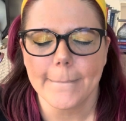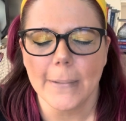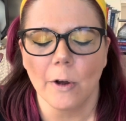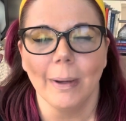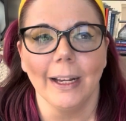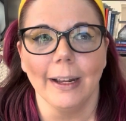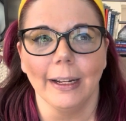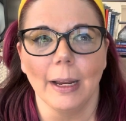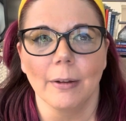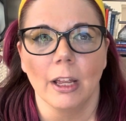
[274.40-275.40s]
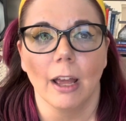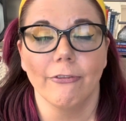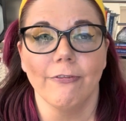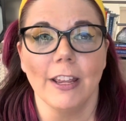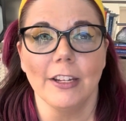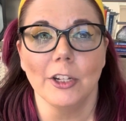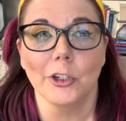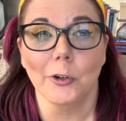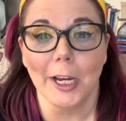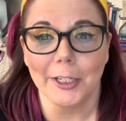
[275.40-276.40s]
oh my God, I can't, a fitness
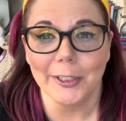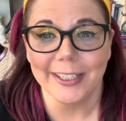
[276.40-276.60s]
trainer.